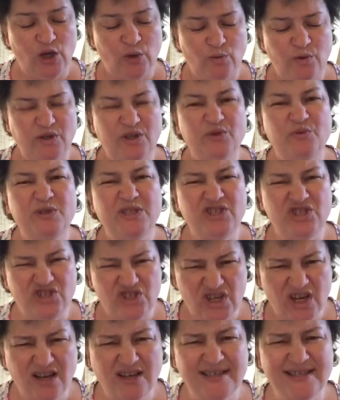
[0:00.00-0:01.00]
which was
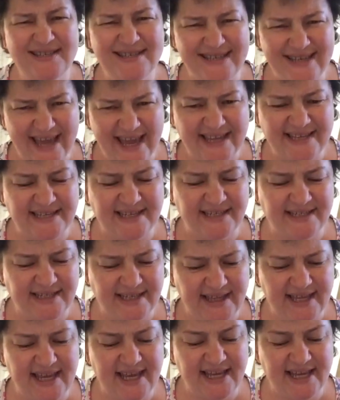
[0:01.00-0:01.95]
just getting to the